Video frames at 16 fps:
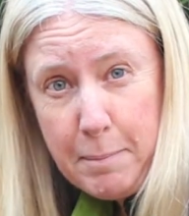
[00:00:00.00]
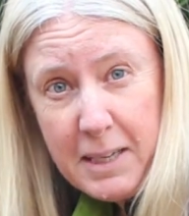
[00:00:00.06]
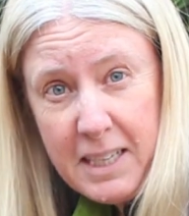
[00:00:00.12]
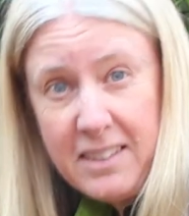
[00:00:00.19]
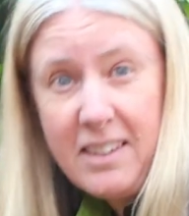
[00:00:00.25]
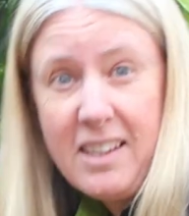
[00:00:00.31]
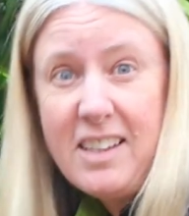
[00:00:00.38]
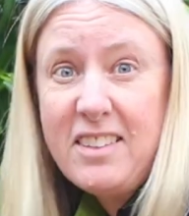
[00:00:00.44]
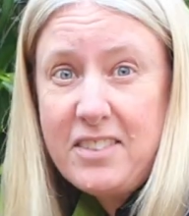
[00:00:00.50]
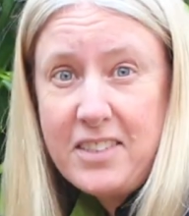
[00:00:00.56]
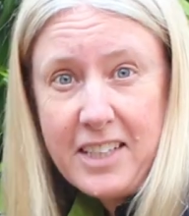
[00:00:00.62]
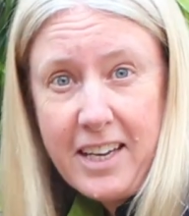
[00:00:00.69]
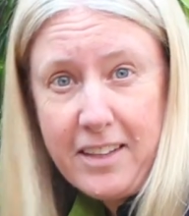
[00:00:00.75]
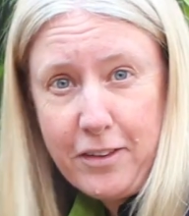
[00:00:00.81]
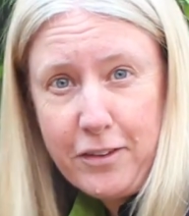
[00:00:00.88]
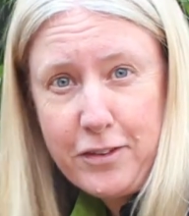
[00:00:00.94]
is. It's to
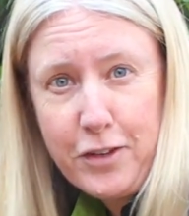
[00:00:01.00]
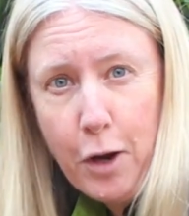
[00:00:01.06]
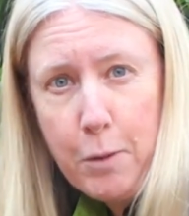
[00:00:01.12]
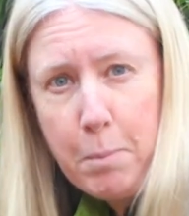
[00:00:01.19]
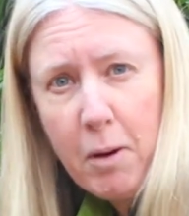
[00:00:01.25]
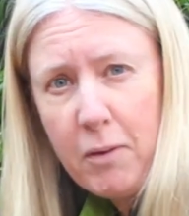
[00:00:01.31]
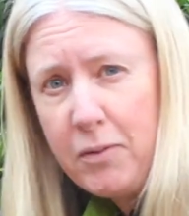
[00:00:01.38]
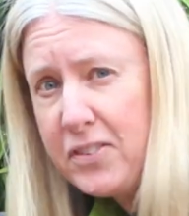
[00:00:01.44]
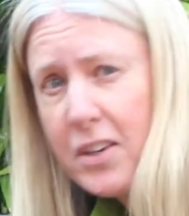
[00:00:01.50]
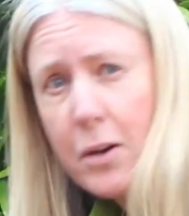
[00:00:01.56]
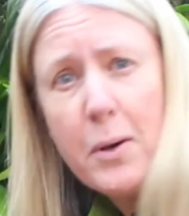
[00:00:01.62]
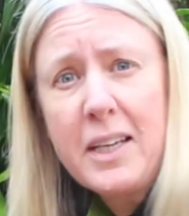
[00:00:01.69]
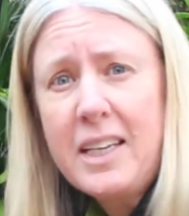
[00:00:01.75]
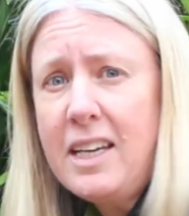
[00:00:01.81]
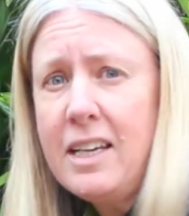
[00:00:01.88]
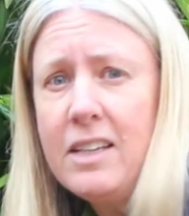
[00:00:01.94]
get the soap off. So
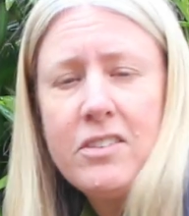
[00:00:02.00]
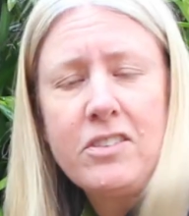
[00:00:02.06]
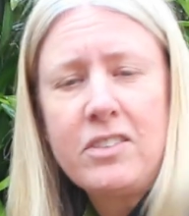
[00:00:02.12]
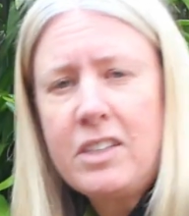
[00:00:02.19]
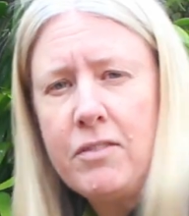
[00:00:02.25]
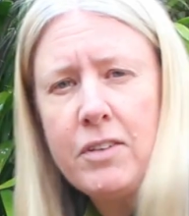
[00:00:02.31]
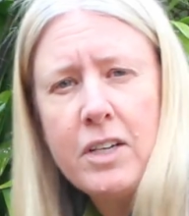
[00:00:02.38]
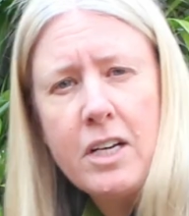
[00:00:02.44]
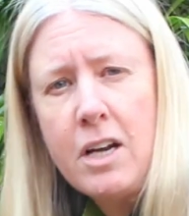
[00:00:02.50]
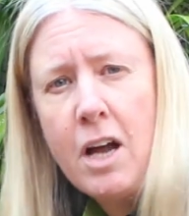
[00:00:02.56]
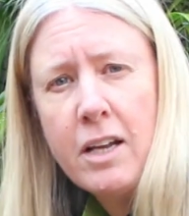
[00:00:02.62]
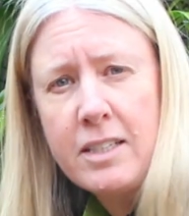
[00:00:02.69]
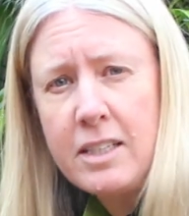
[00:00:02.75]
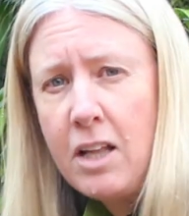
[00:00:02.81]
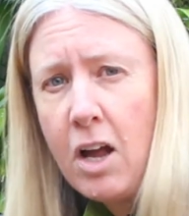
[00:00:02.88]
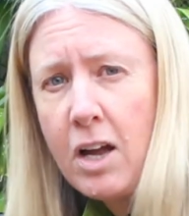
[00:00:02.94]
again, just give it a
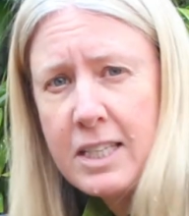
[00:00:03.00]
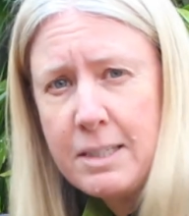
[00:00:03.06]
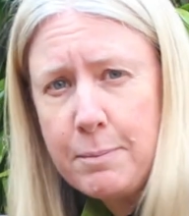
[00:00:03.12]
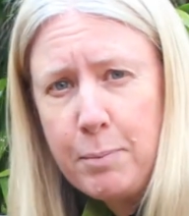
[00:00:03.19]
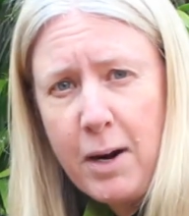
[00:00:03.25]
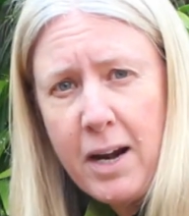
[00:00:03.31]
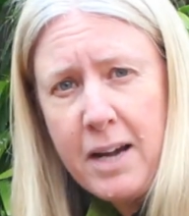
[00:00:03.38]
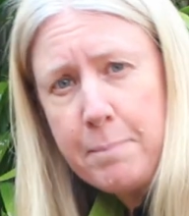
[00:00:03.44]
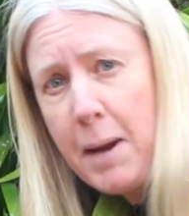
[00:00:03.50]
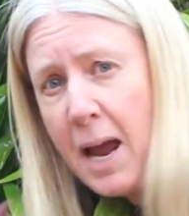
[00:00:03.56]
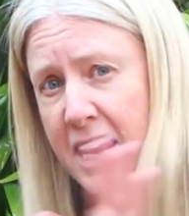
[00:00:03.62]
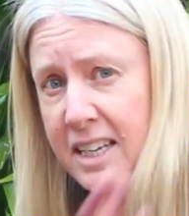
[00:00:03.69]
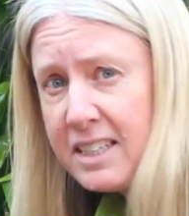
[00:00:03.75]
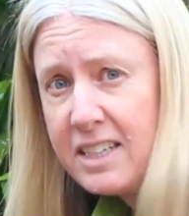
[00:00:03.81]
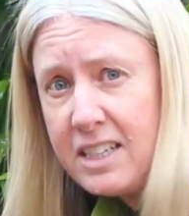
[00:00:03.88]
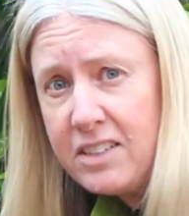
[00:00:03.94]
nice light spray,
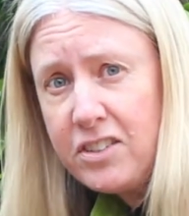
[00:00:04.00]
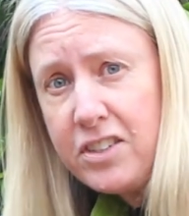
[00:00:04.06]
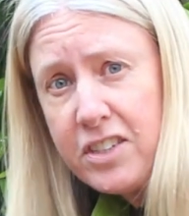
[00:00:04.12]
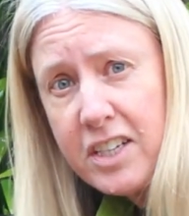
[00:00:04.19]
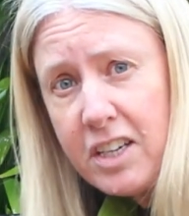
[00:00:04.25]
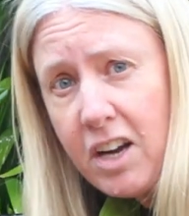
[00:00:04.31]
paying attention to your